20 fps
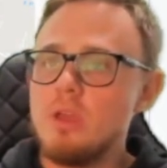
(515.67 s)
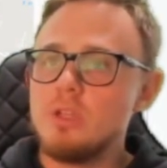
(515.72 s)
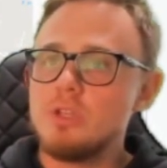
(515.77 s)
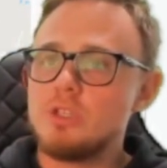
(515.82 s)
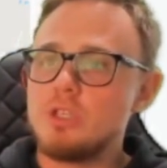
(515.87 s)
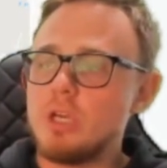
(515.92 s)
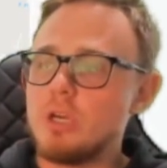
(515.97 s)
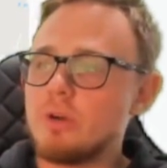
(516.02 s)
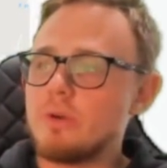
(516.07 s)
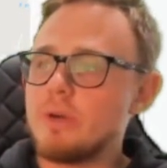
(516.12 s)

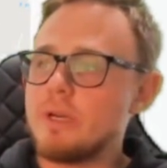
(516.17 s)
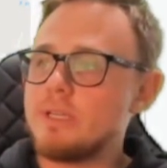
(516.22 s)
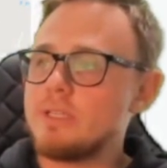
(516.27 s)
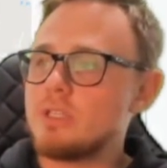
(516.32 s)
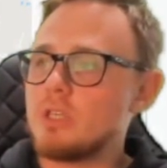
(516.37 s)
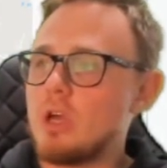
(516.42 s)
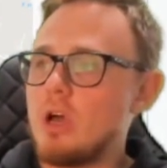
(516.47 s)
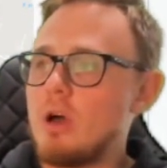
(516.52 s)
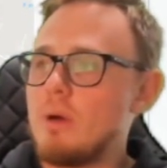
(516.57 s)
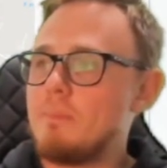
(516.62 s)
Geogrids
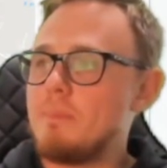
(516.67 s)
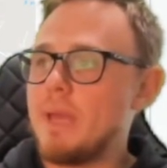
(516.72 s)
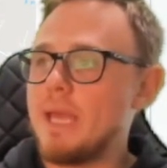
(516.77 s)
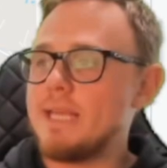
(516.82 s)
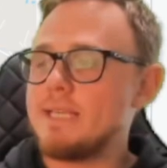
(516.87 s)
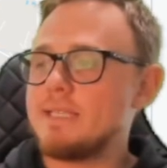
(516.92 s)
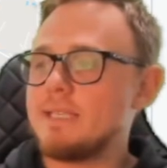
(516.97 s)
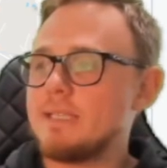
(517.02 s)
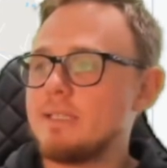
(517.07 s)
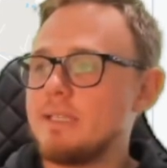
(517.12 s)
are
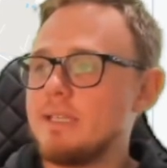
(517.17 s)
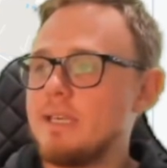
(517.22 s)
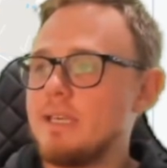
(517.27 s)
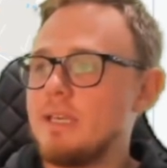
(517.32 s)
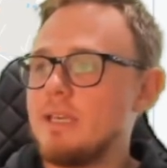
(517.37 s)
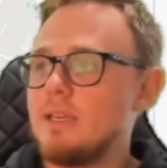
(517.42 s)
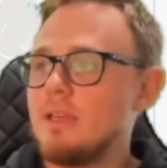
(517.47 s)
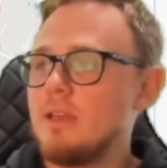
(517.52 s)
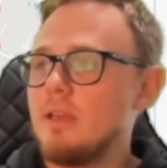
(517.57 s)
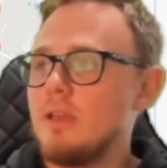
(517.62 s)

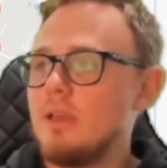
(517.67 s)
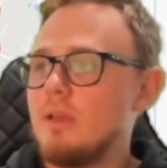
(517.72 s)
basically